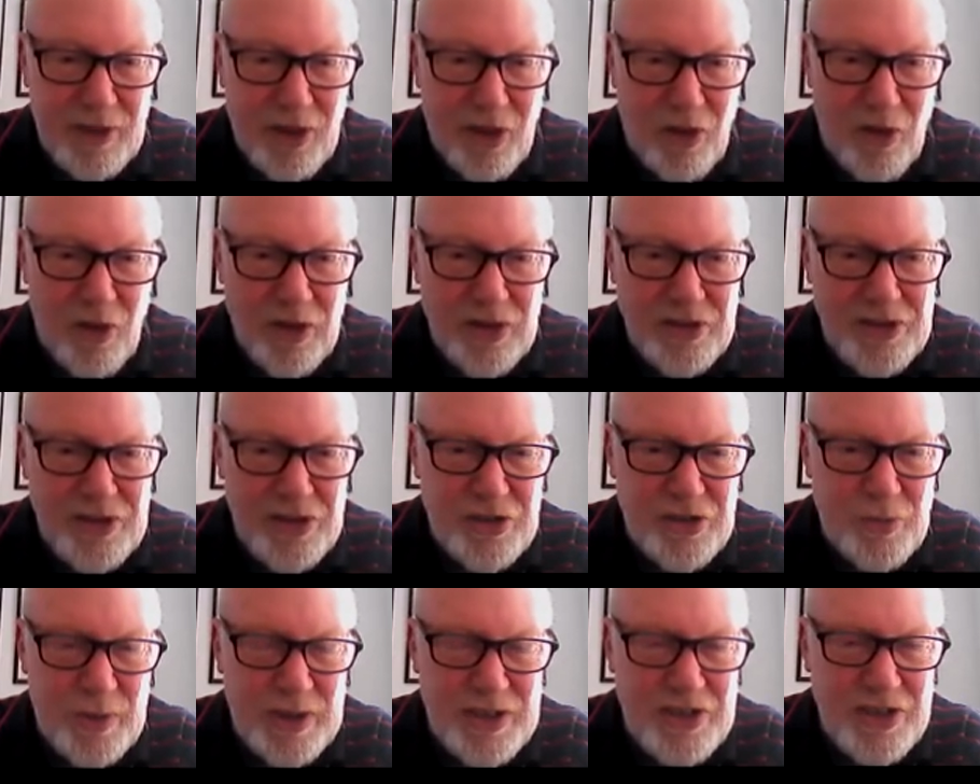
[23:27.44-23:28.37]
August the
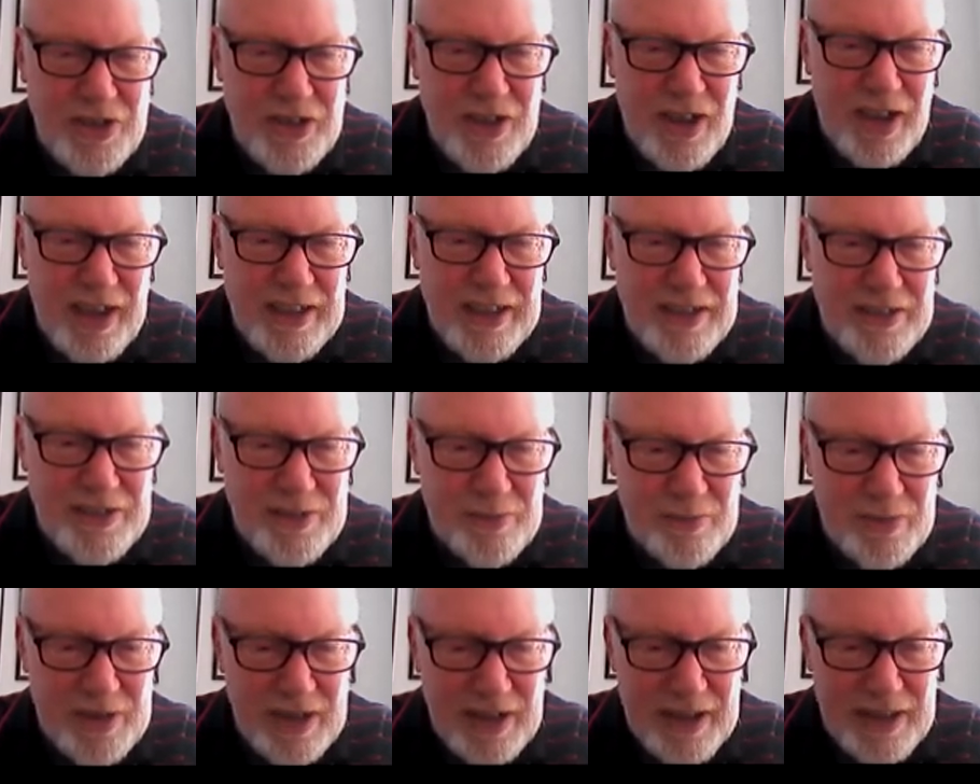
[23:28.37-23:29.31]
29th,
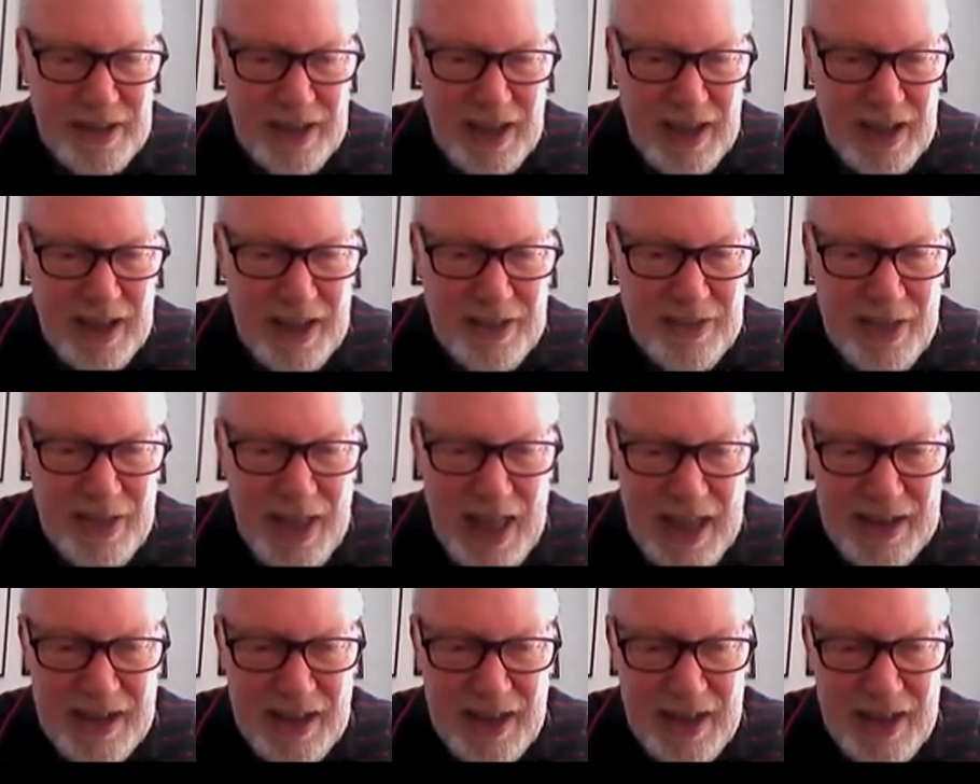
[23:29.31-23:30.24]
something like that. And
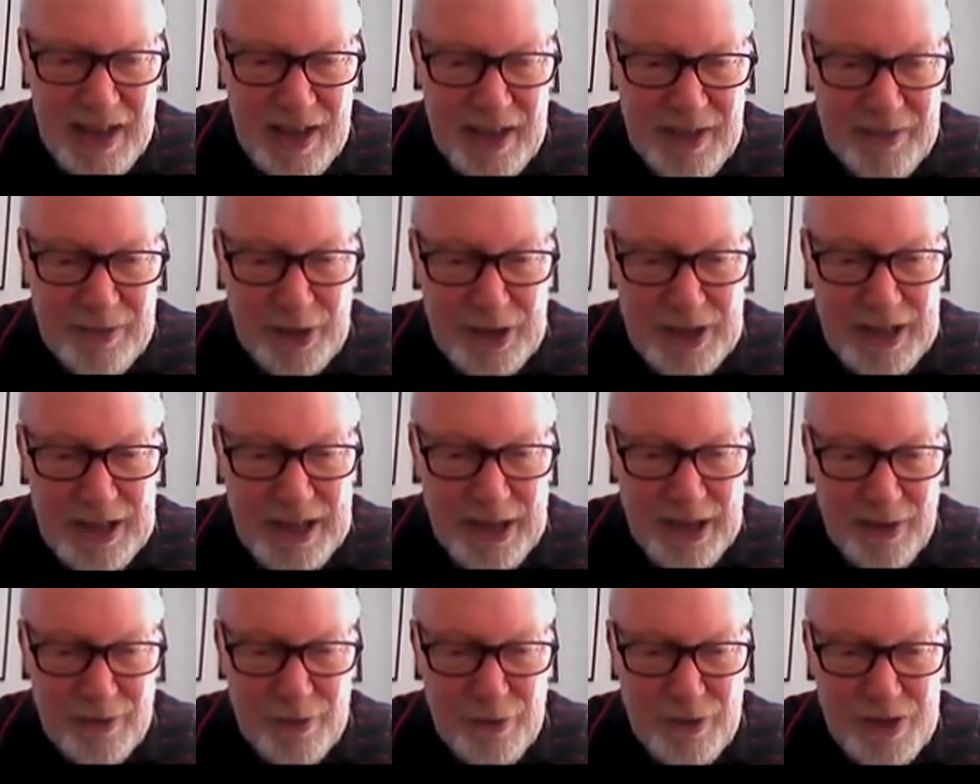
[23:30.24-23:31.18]
then, funnily
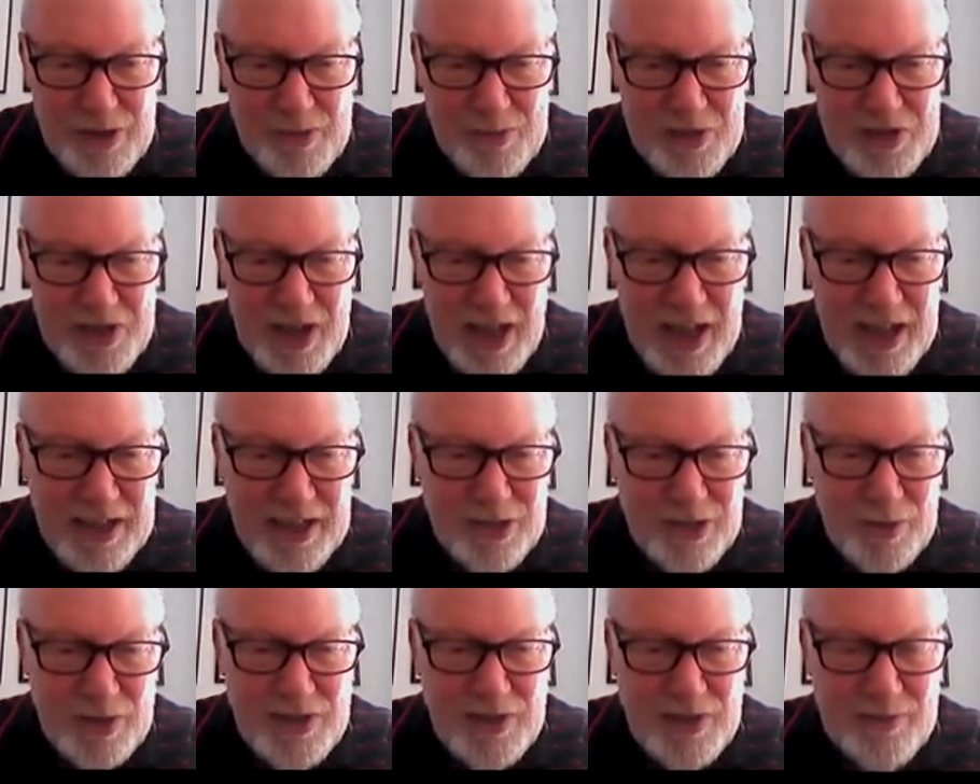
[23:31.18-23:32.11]
enough, Christmas Day,
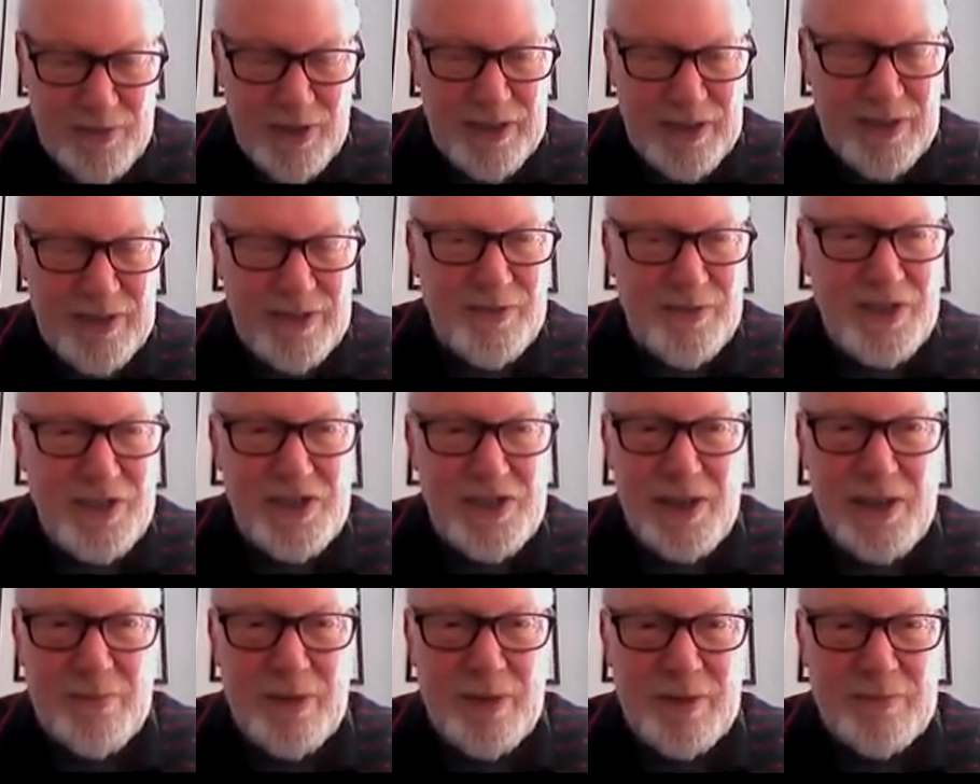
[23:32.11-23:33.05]
25th of
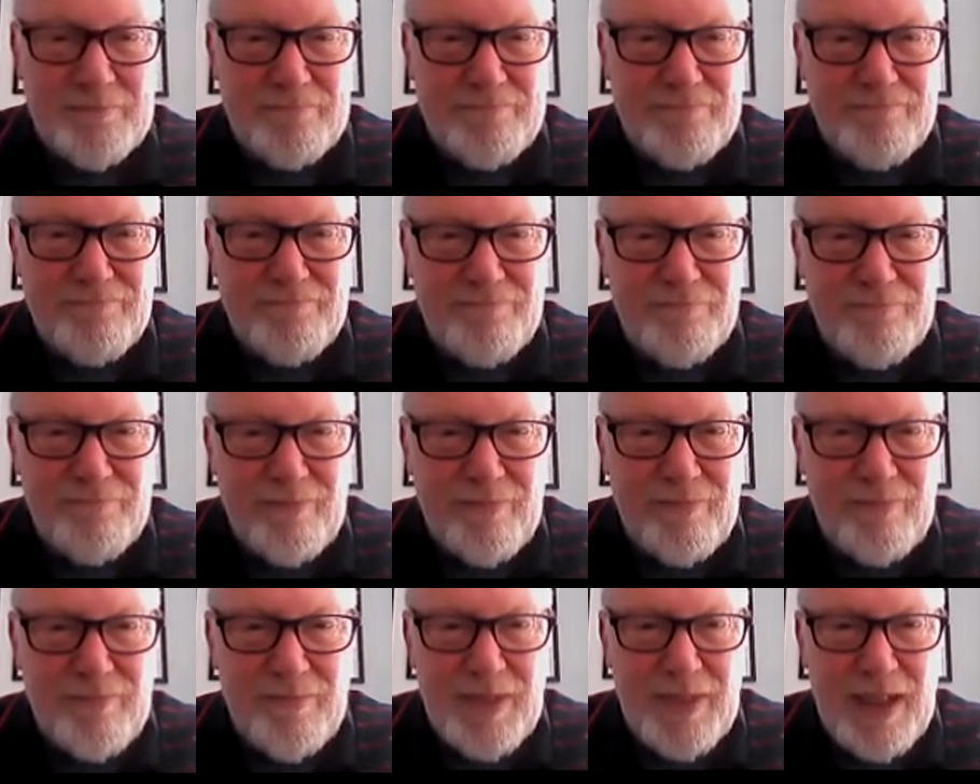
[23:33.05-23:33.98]
December.
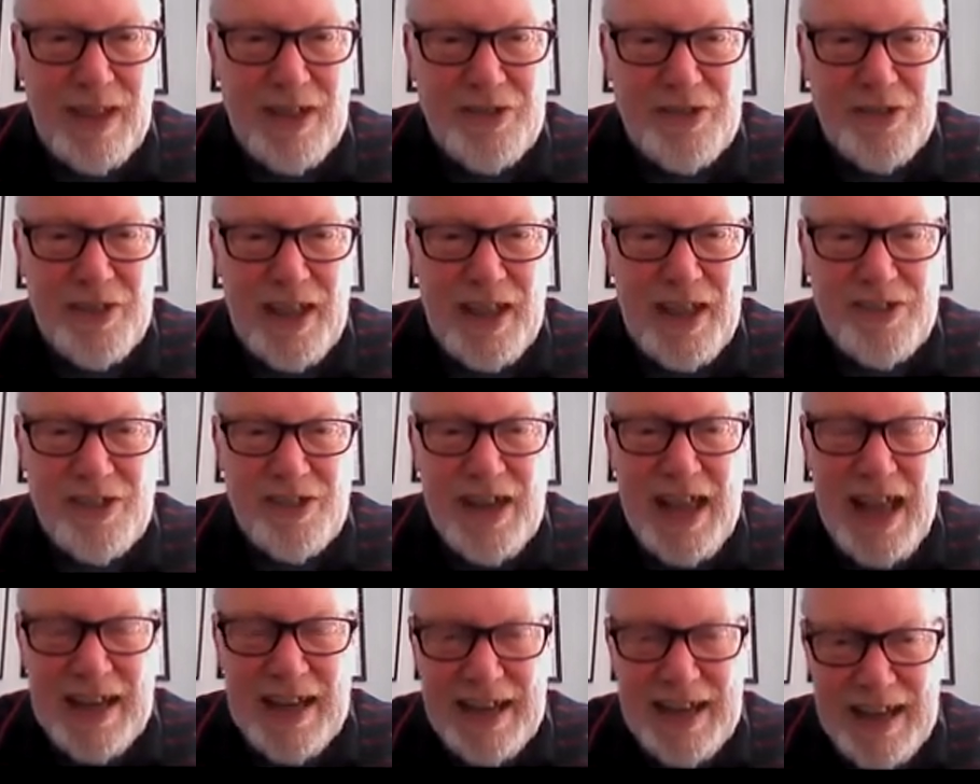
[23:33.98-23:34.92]
So that's an
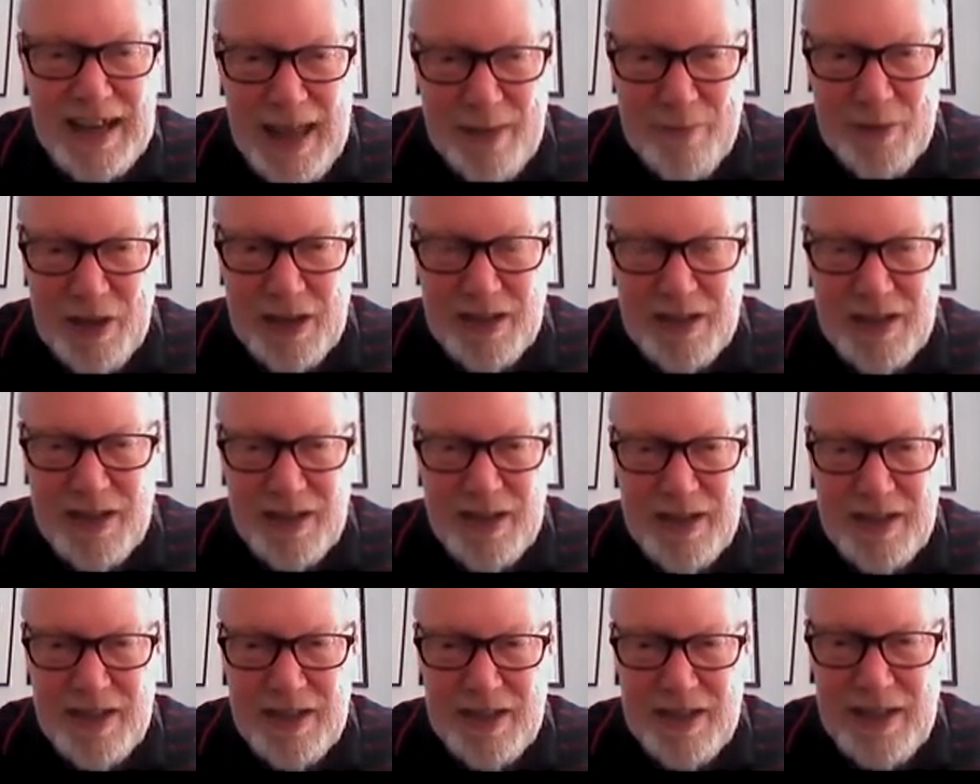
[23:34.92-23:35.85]
analemma.
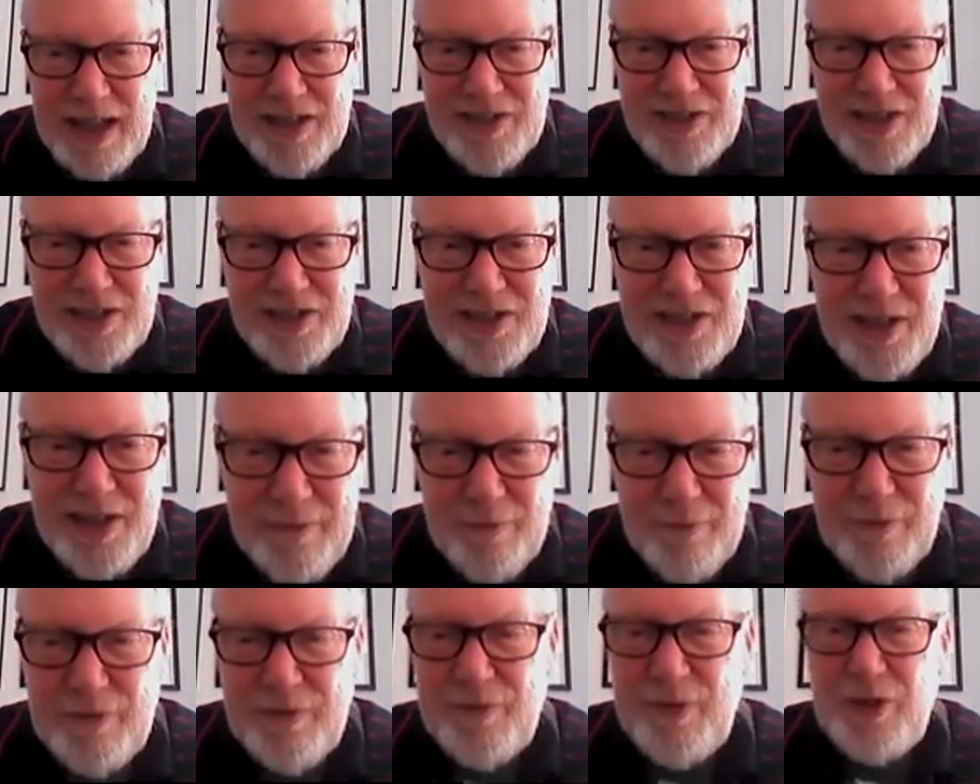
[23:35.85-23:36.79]
That's a
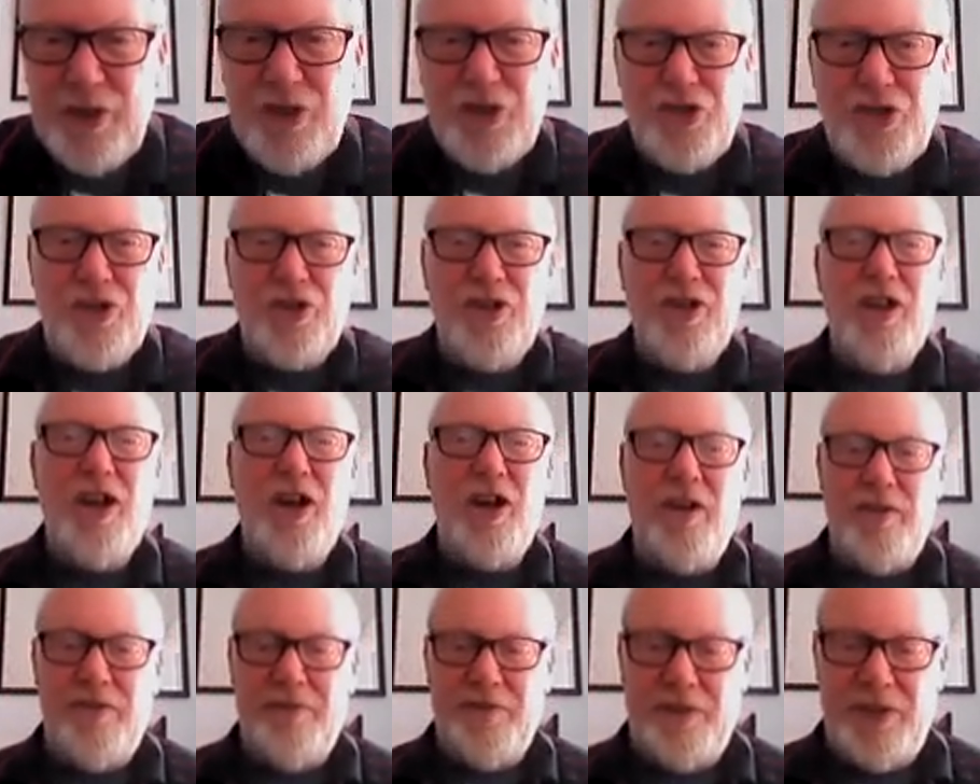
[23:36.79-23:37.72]
different version
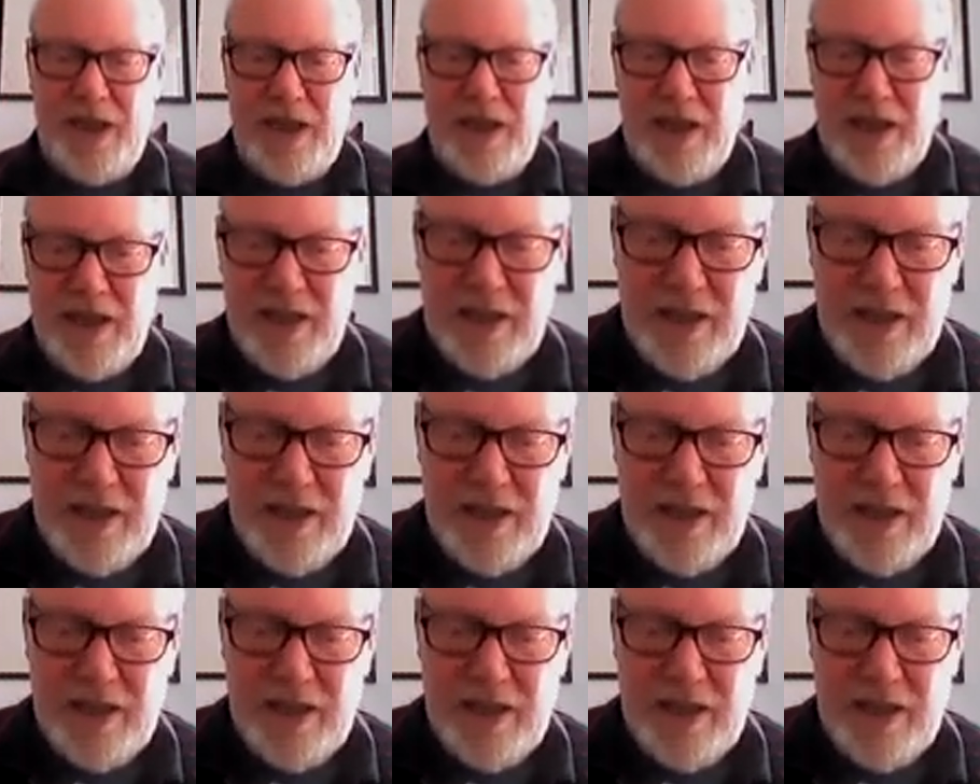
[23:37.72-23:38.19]
of the